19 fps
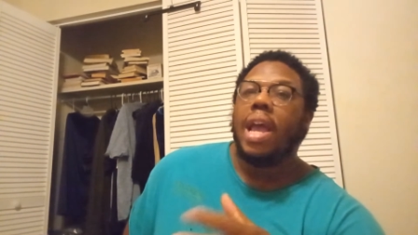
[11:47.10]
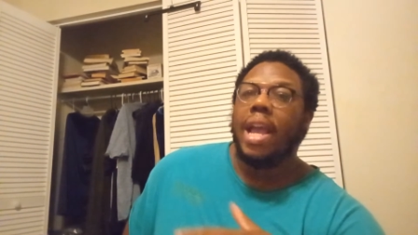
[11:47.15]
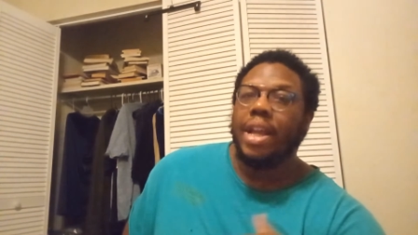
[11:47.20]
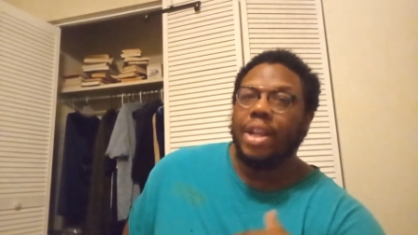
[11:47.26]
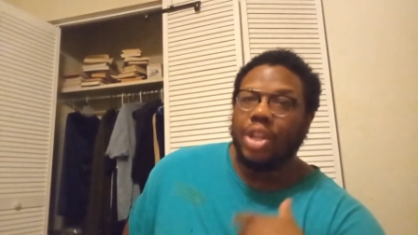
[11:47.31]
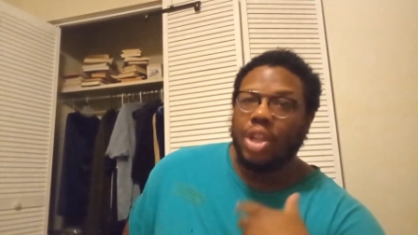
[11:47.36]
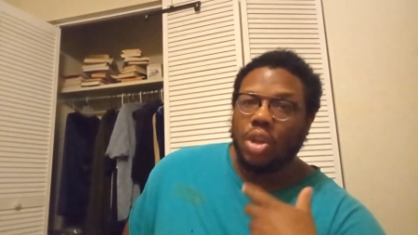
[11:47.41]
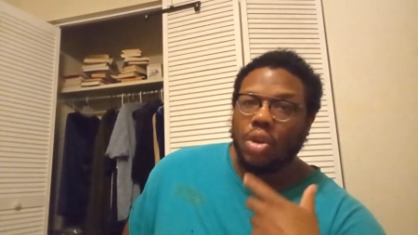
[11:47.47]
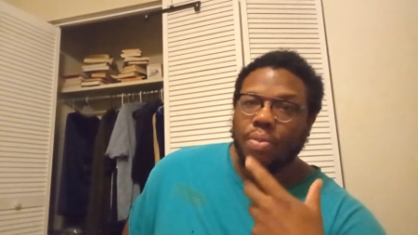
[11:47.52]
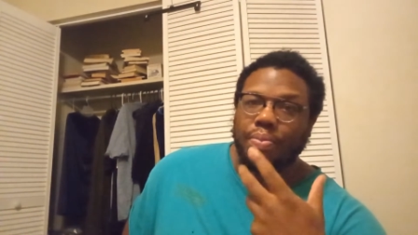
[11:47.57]

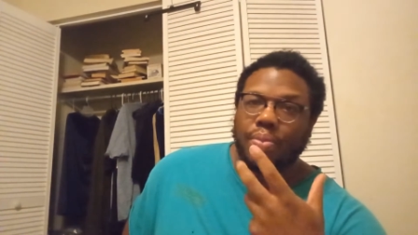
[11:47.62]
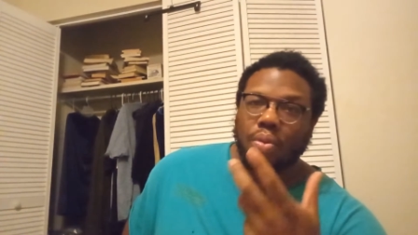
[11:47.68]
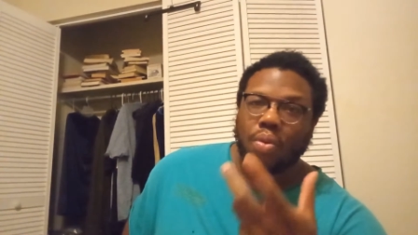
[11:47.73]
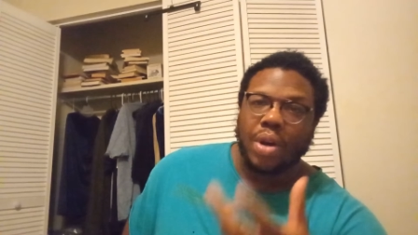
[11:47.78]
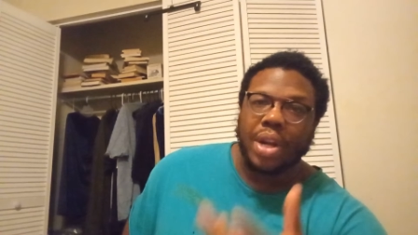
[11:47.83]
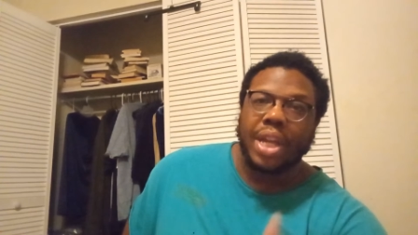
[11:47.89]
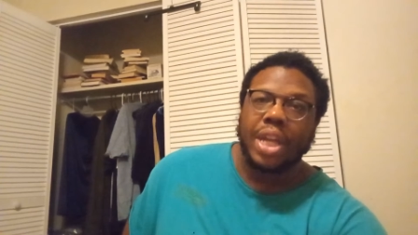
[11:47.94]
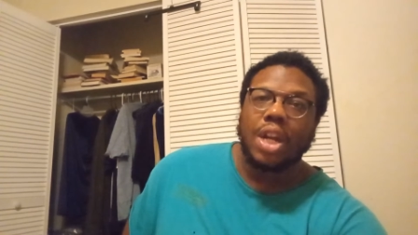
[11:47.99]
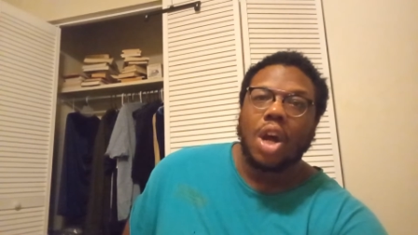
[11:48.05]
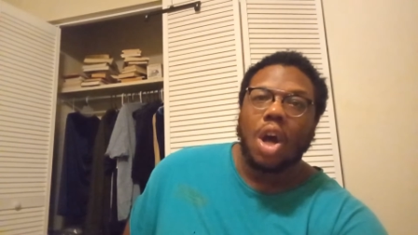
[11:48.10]
and you
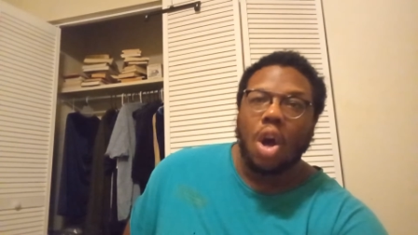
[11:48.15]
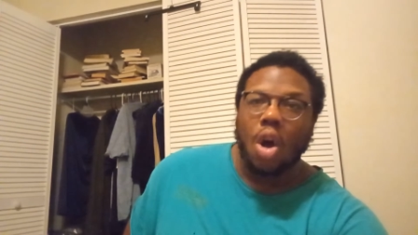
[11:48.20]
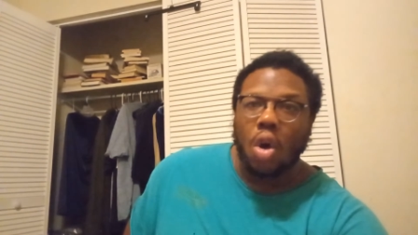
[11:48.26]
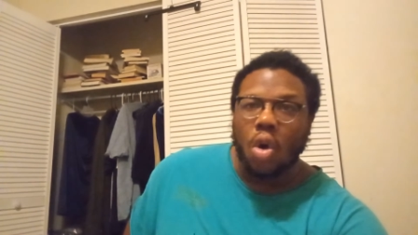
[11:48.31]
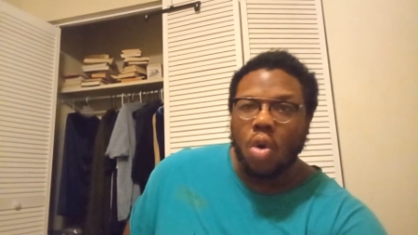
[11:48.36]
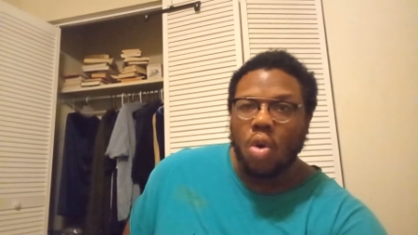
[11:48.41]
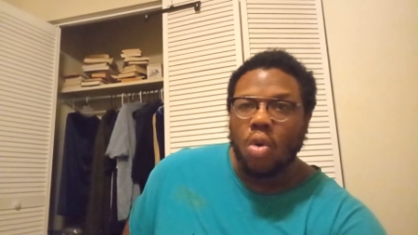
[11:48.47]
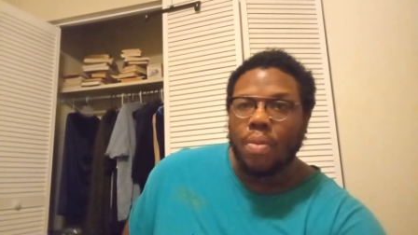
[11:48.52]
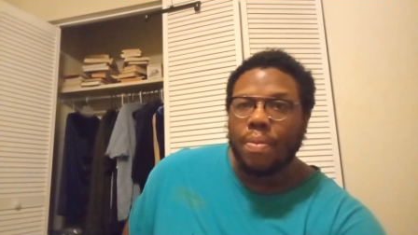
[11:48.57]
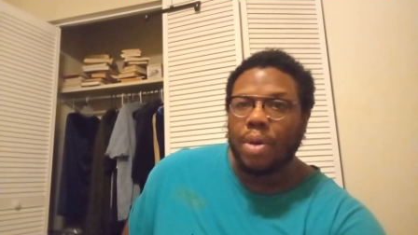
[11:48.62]
bring it
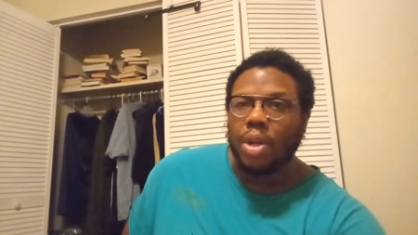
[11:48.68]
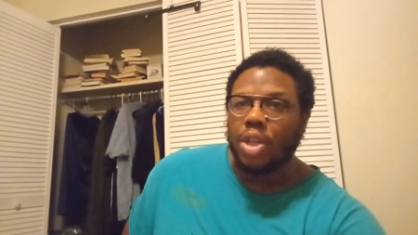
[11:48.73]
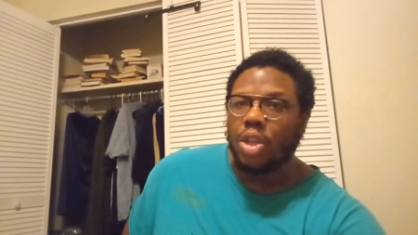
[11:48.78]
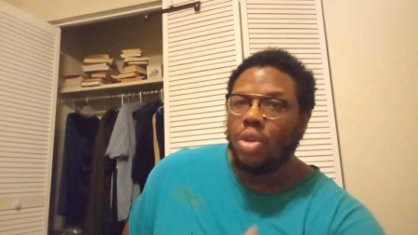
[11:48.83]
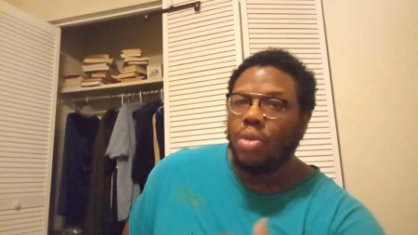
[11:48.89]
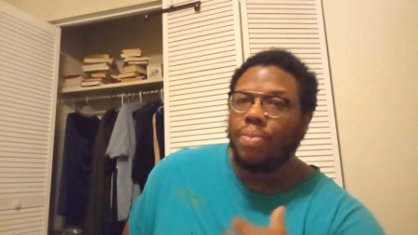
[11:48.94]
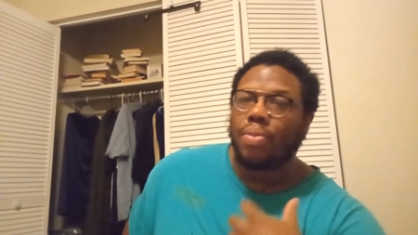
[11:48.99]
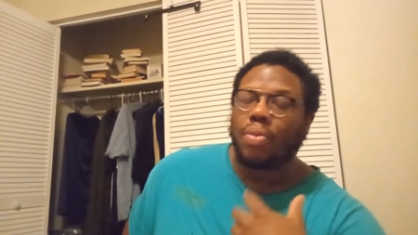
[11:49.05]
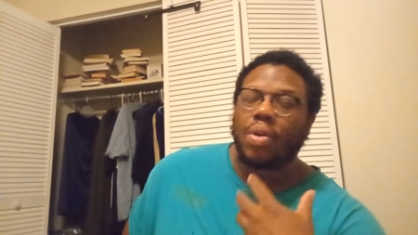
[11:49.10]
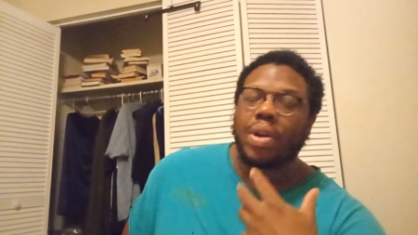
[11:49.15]
home or
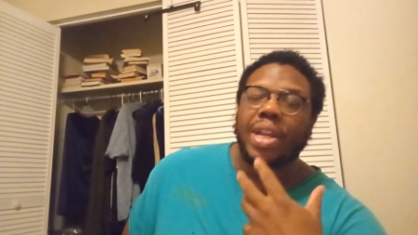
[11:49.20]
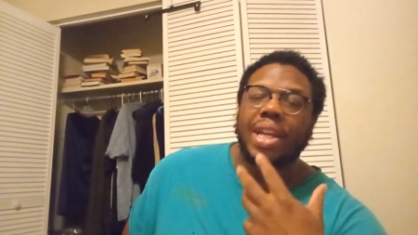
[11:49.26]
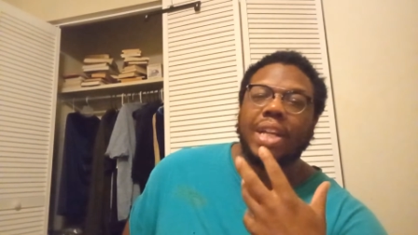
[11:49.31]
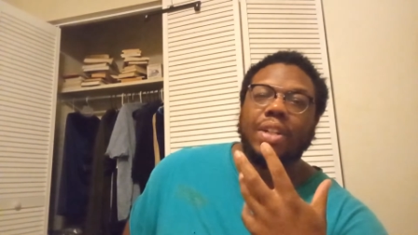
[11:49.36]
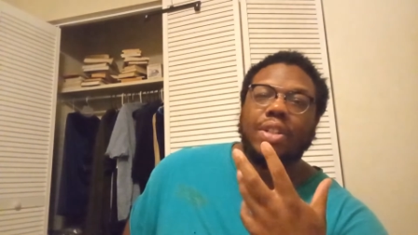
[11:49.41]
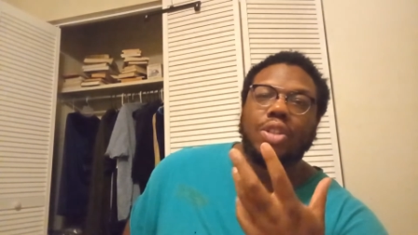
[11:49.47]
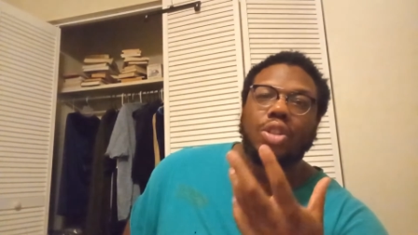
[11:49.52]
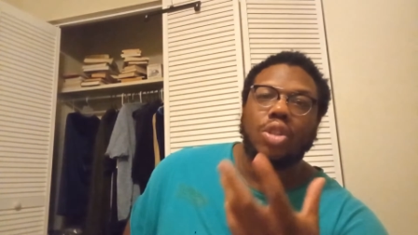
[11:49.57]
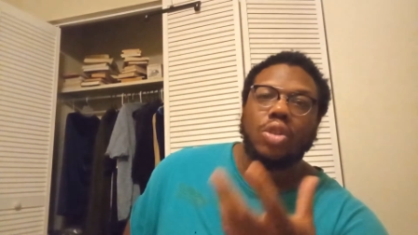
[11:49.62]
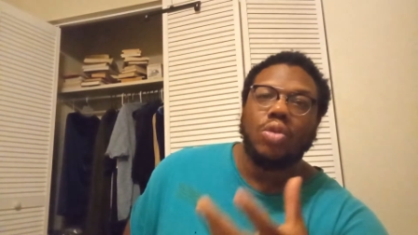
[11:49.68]
you bring
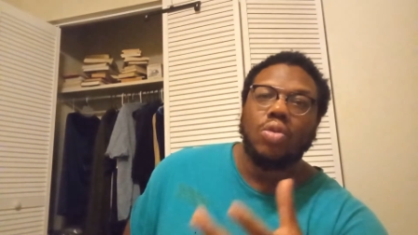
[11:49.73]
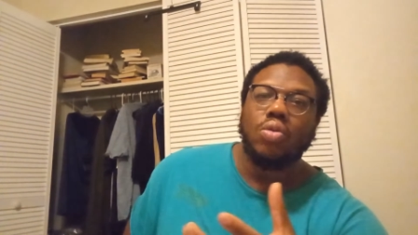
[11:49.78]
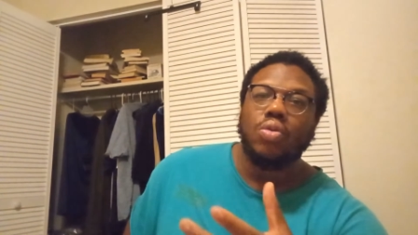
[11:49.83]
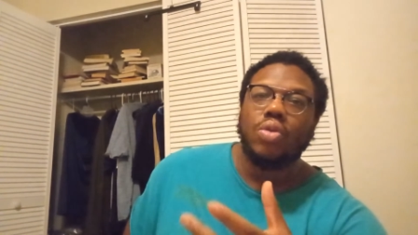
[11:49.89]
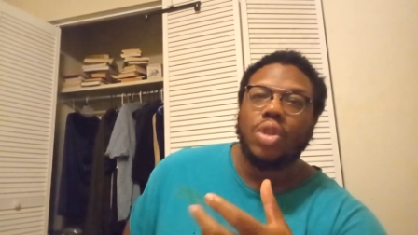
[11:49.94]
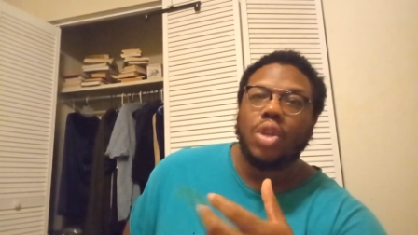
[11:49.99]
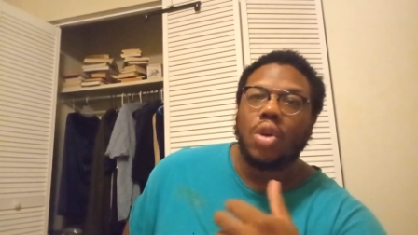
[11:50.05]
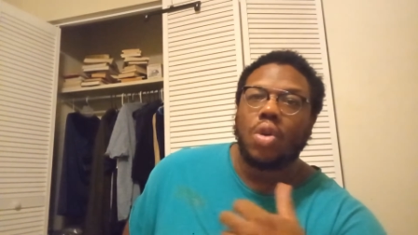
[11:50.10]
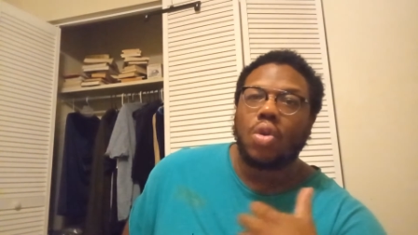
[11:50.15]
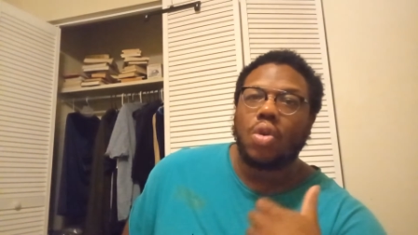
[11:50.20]
it
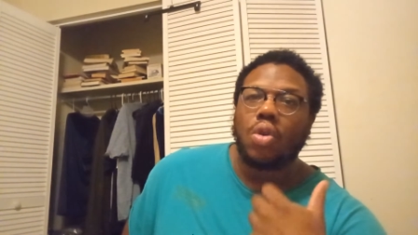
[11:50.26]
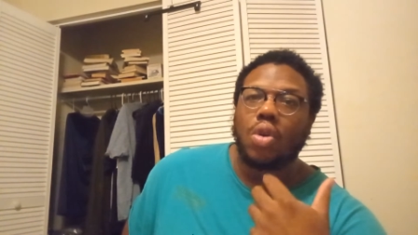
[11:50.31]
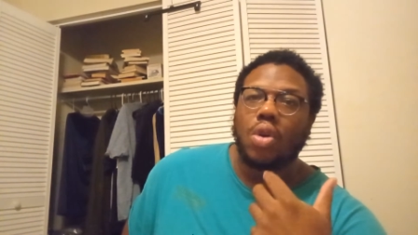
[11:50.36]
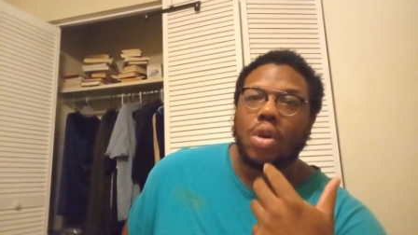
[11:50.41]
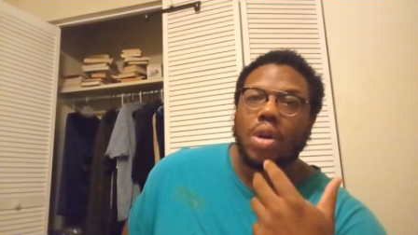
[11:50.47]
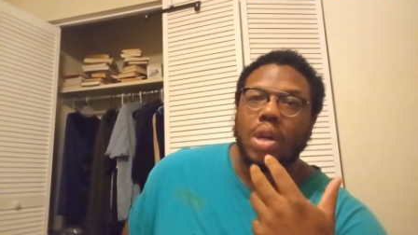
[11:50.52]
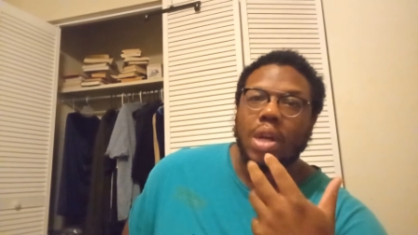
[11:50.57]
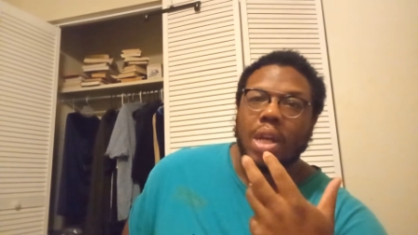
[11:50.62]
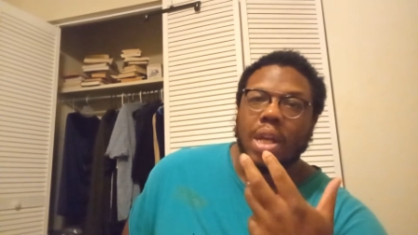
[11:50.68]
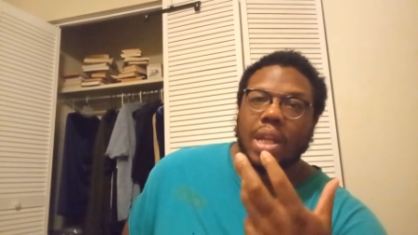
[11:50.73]
to
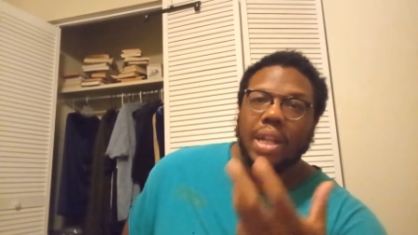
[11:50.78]
your